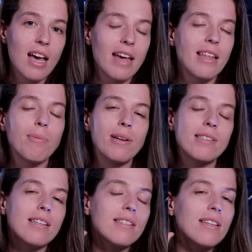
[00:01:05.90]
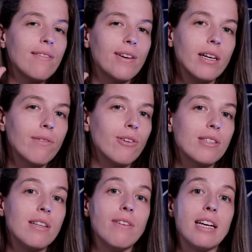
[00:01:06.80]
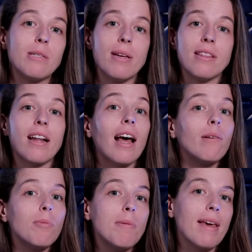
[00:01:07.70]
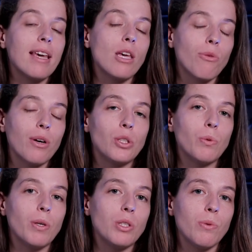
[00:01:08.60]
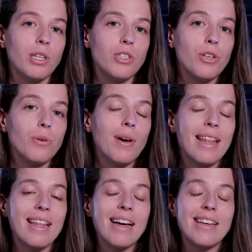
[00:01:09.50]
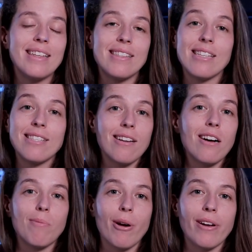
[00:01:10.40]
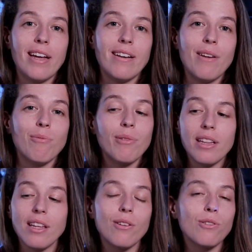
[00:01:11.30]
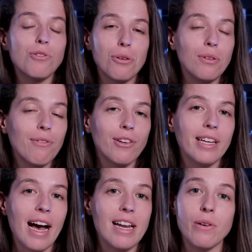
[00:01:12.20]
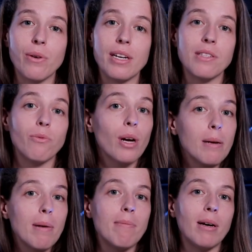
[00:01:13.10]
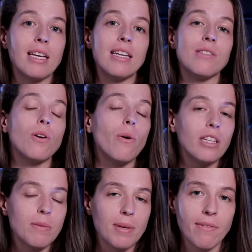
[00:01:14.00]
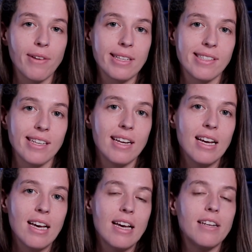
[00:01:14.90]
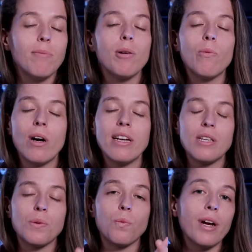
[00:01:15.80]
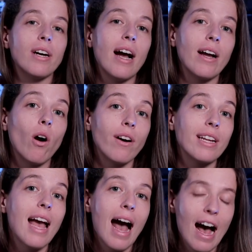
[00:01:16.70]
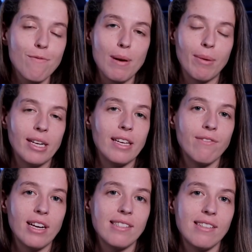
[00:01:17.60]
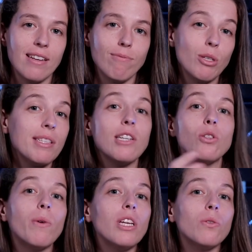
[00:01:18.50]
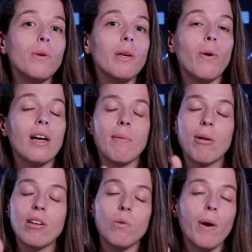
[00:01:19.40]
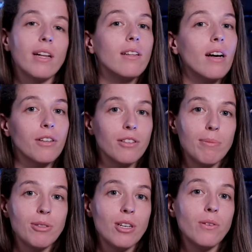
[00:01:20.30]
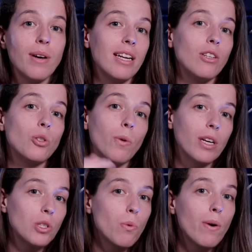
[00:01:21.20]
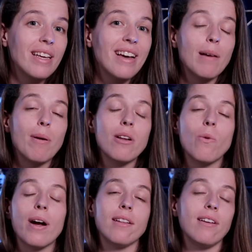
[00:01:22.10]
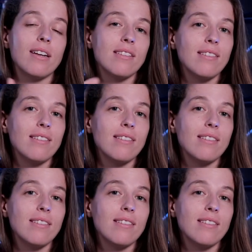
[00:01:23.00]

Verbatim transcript: And that brings us to the very first investment that I will be making throughout 2022, and that is the stock market. And really there's two different categories of where my money is going to be invested. Number one is where I already have my money invested. You see, 2021, I bought quite a lot of crypto, and in 2020, I bought quite a lot of